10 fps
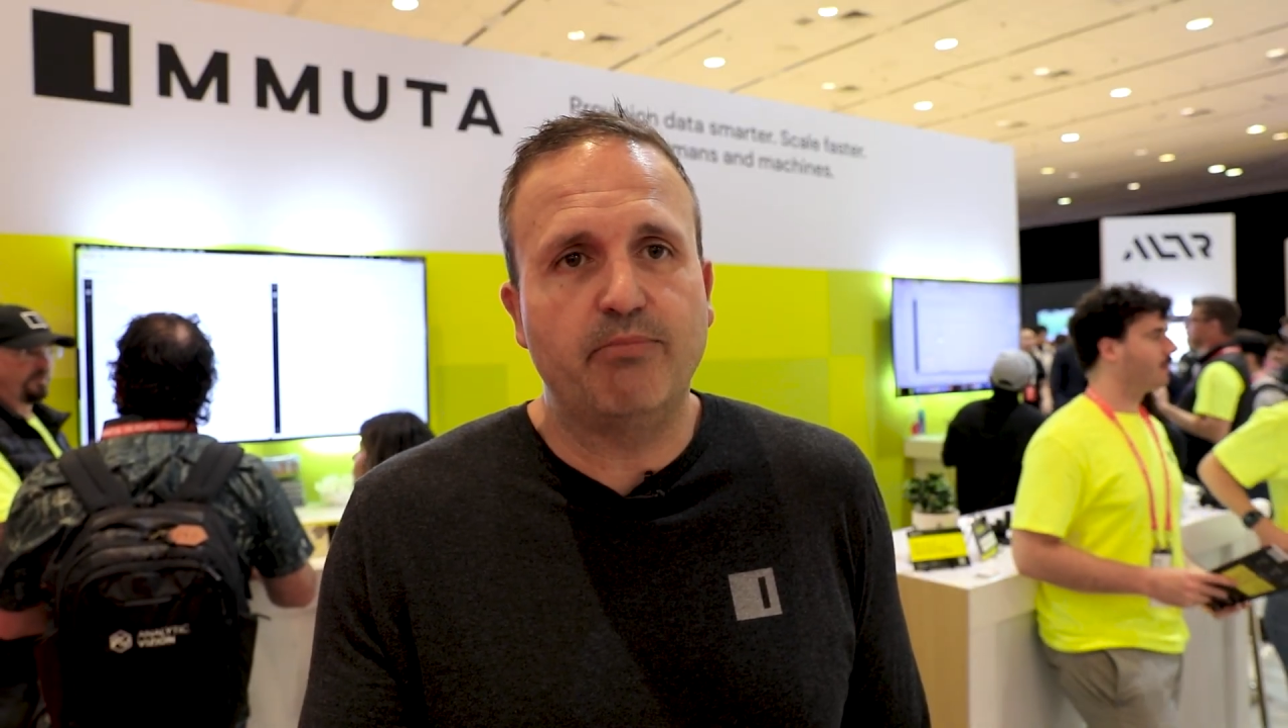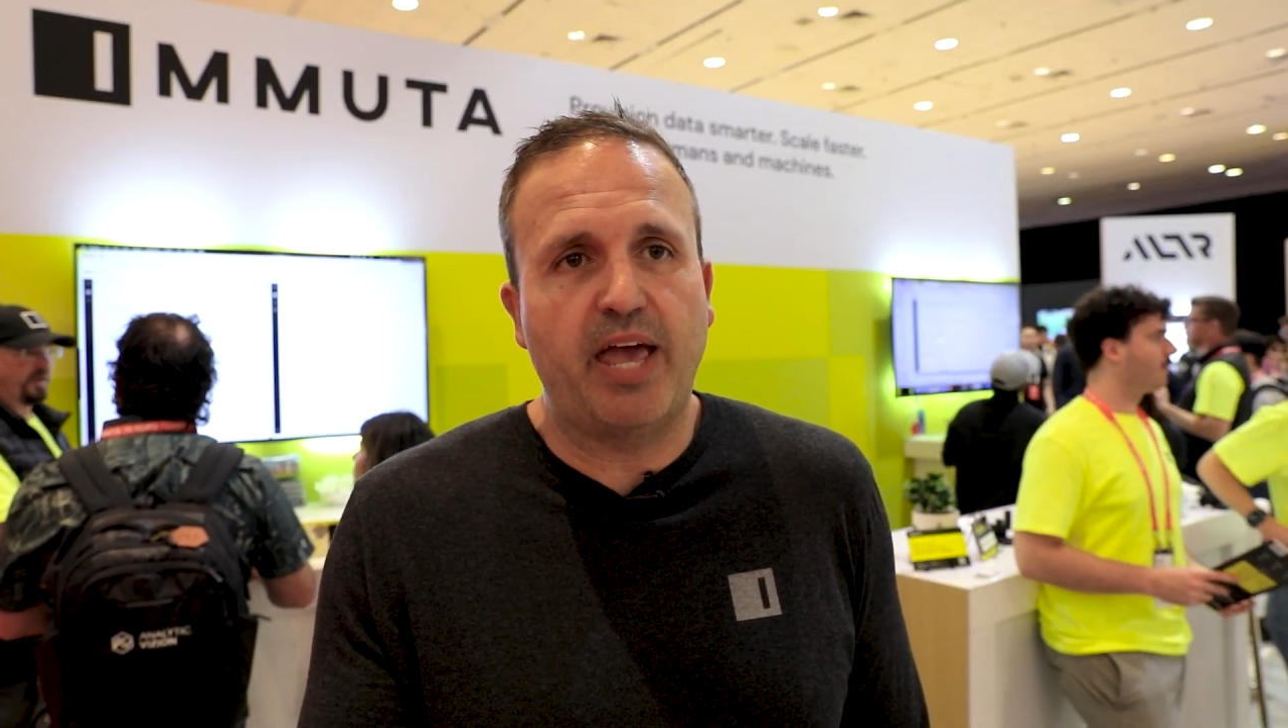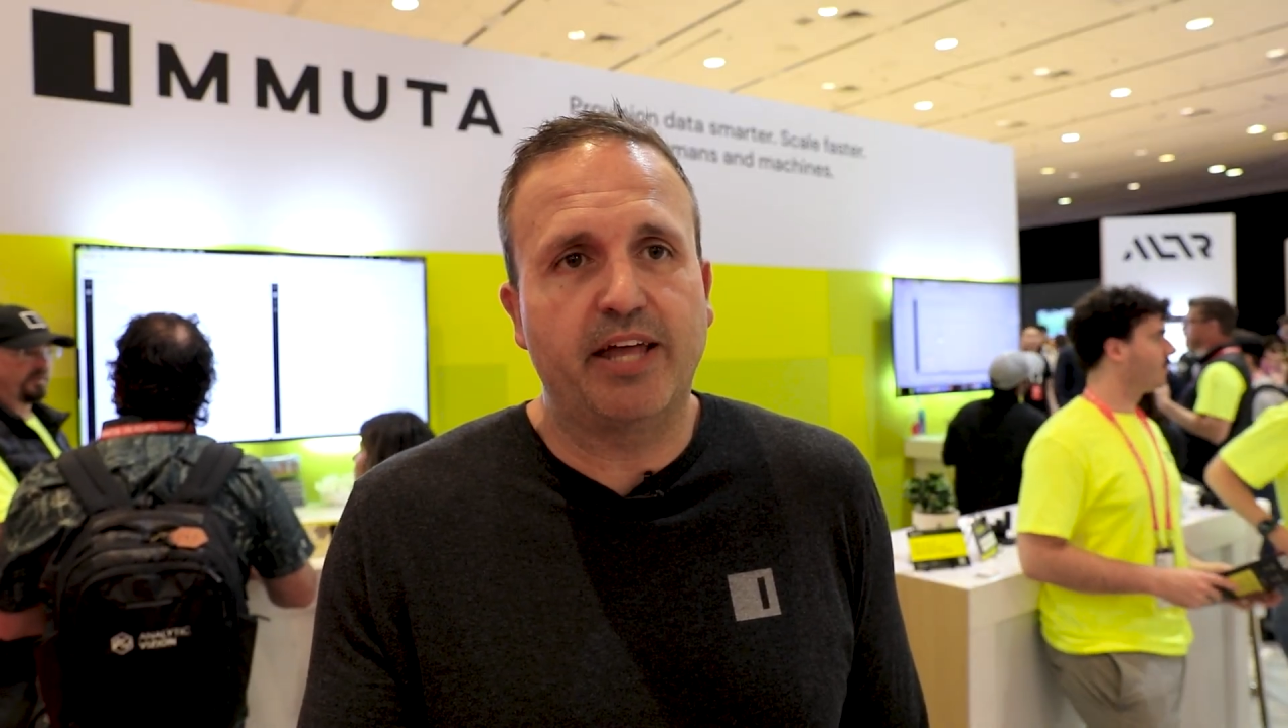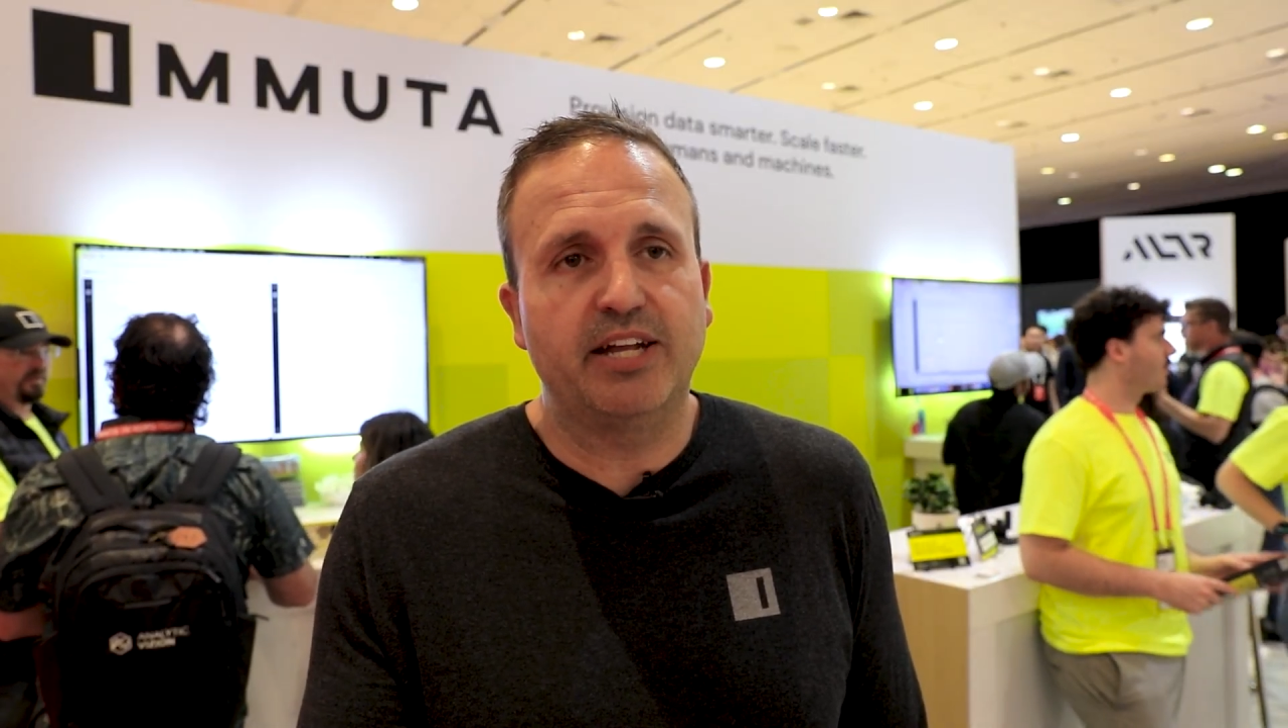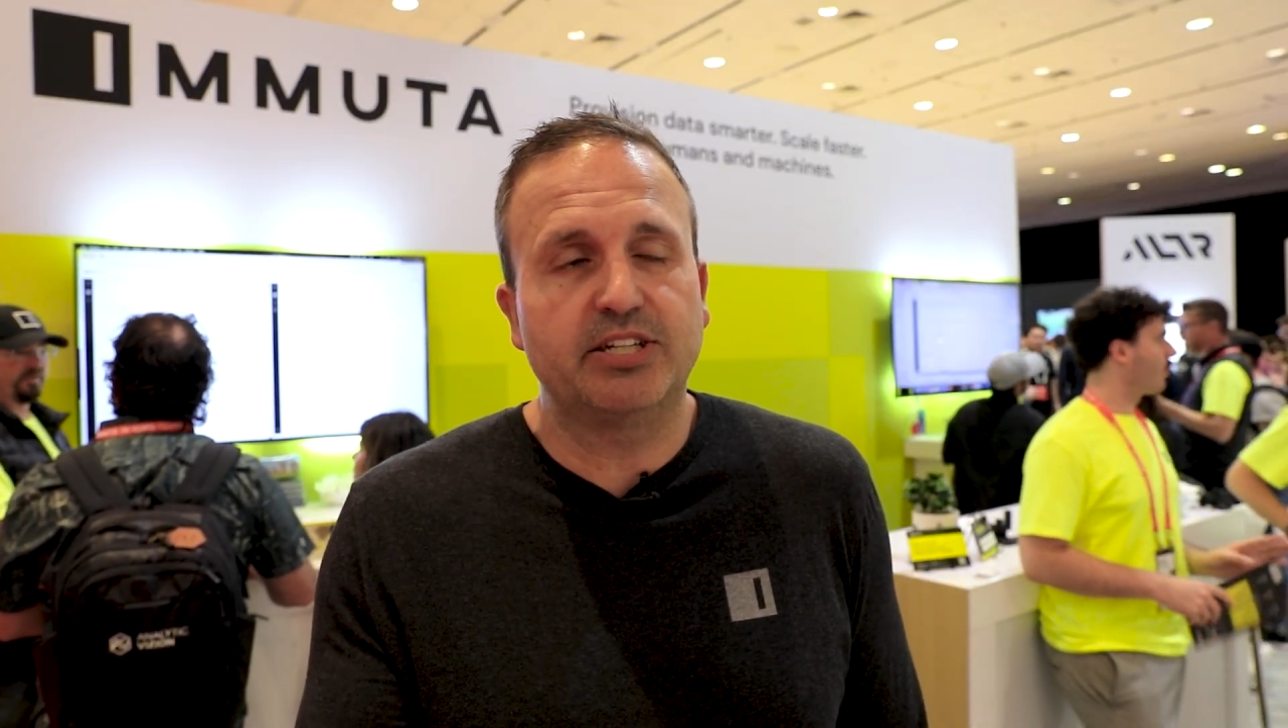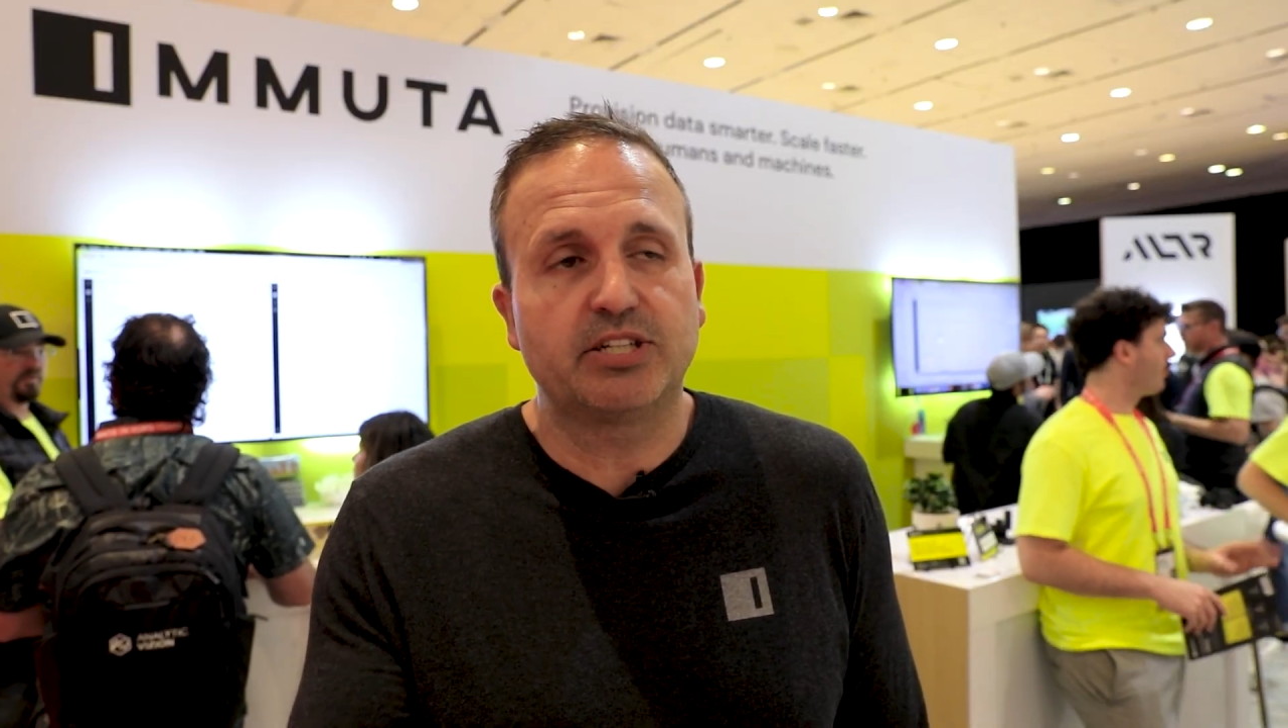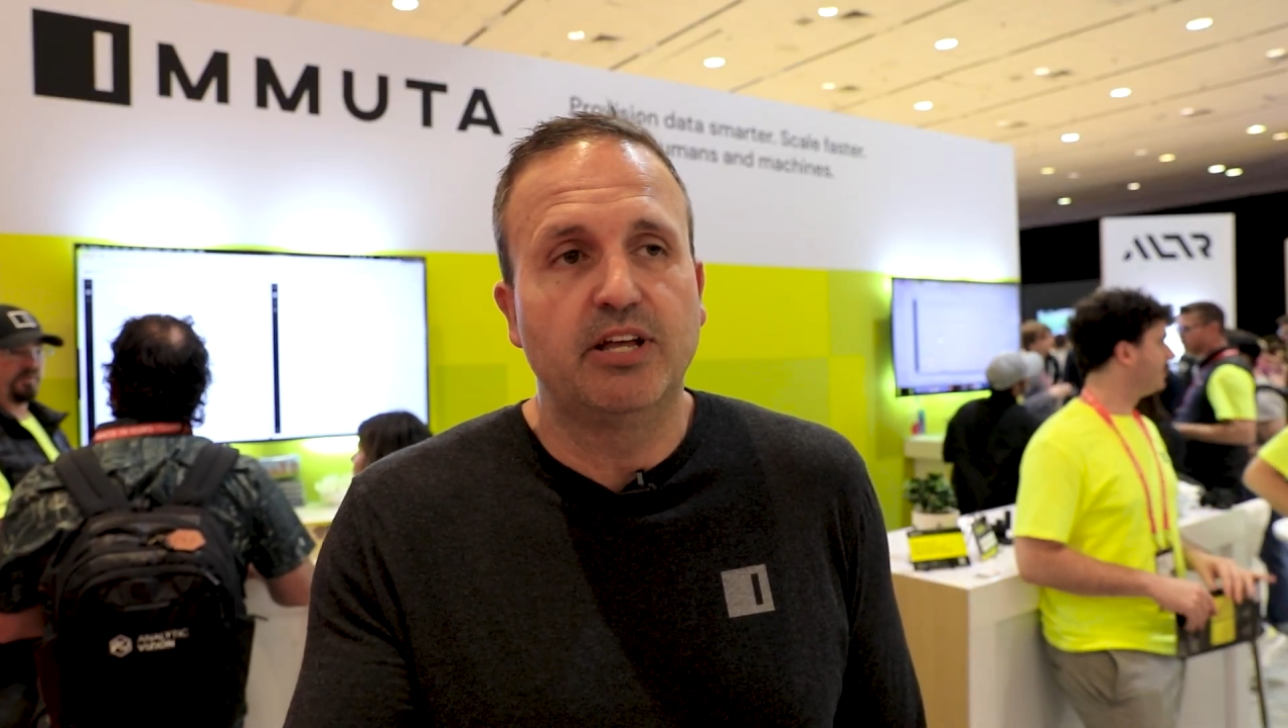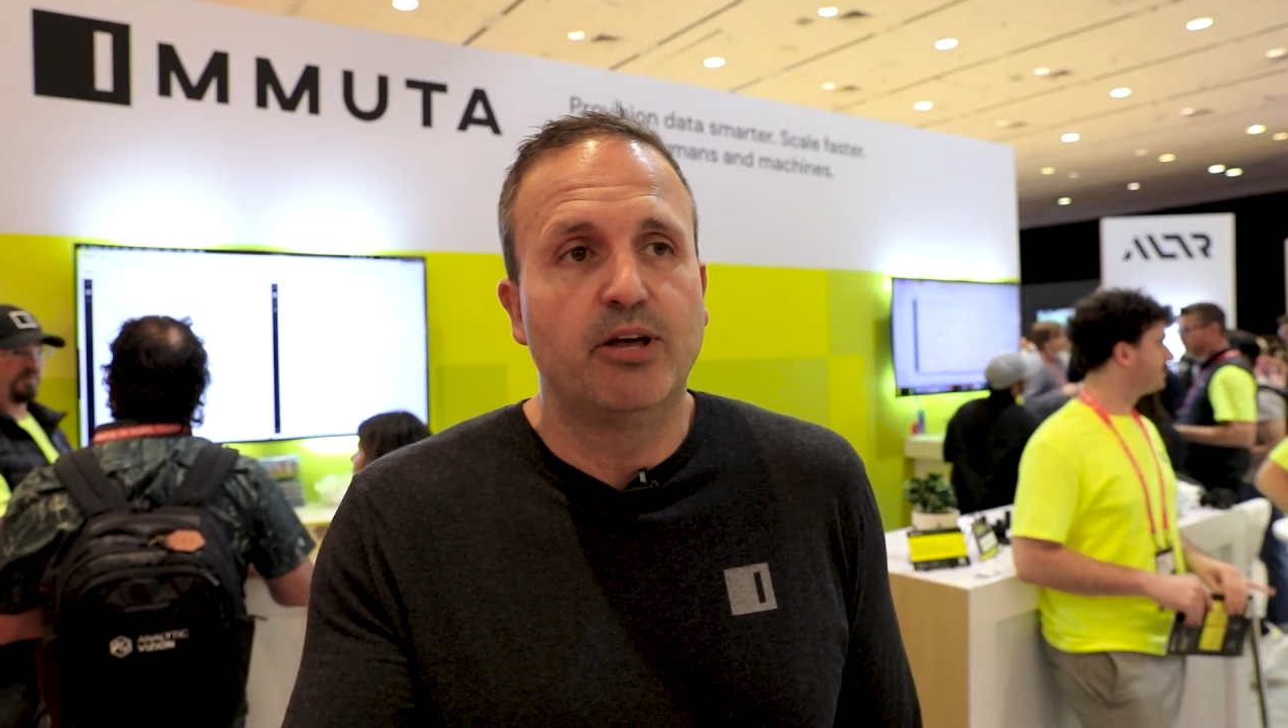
manage,